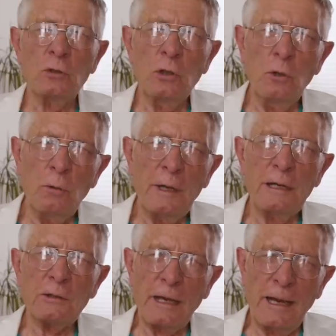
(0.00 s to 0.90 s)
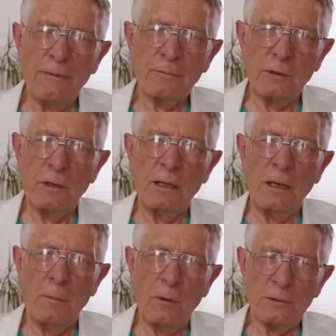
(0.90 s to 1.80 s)
2 weeks after
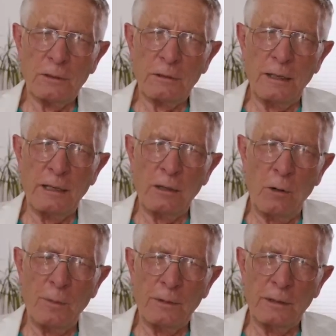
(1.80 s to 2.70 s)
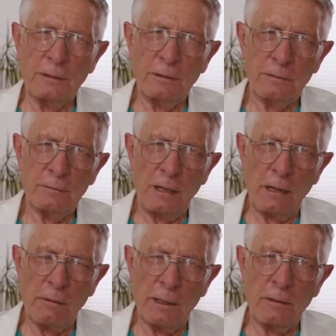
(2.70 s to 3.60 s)
the abortion clinic opened in
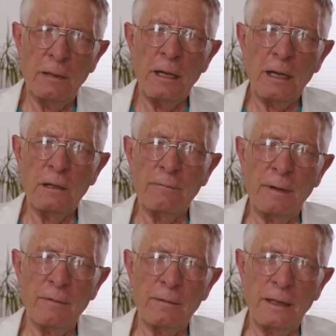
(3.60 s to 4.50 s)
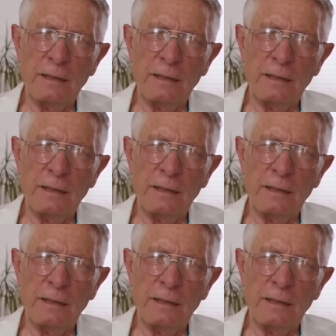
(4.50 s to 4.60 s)
Colorado in November of